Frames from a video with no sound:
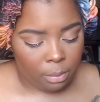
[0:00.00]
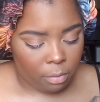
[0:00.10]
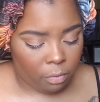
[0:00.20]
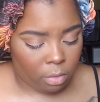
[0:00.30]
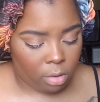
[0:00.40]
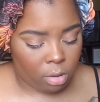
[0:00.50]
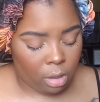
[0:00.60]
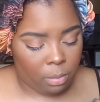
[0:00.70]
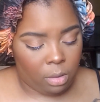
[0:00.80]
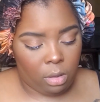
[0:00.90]
before you try
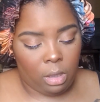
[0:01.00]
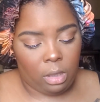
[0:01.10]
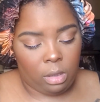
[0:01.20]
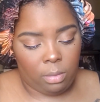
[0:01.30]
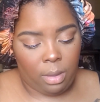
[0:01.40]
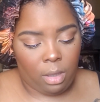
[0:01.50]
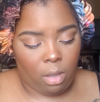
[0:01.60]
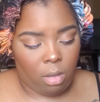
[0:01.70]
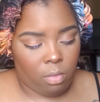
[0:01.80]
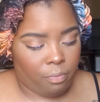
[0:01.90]
to put your lashes back
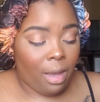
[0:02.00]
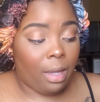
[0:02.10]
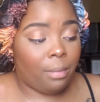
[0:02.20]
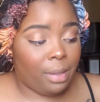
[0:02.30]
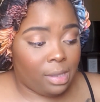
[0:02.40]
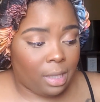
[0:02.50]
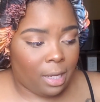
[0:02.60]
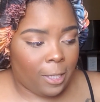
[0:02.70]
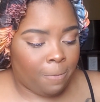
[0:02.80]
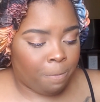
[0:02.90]
on. In the
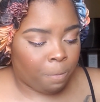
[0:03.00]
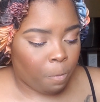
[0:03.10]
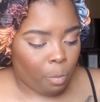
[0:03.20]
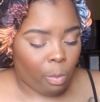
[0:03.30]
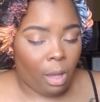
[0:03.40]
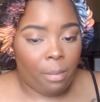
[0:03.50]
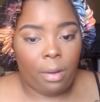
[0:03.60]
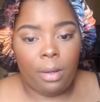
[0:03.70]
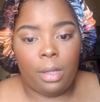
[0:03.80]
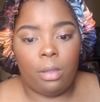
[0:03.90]
meantime, I'm going to go
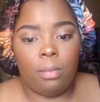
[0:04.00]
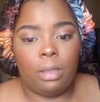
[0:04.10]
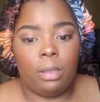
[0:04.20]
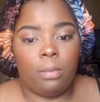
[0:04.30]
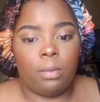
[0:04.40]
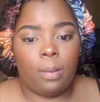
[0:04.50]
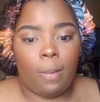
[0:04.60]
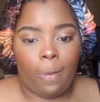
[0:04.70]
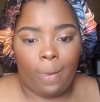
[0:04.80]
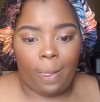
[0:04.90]
ahead and do my lips
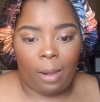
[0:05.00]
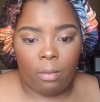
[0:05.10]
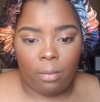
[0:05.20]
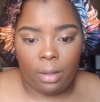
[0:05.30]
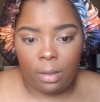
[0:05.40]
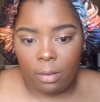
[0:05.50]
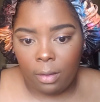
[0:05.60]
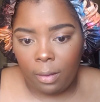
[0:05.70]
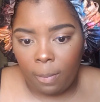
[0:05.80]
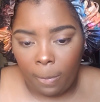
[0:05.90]
while we waiting on
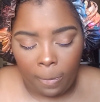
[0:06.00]
it.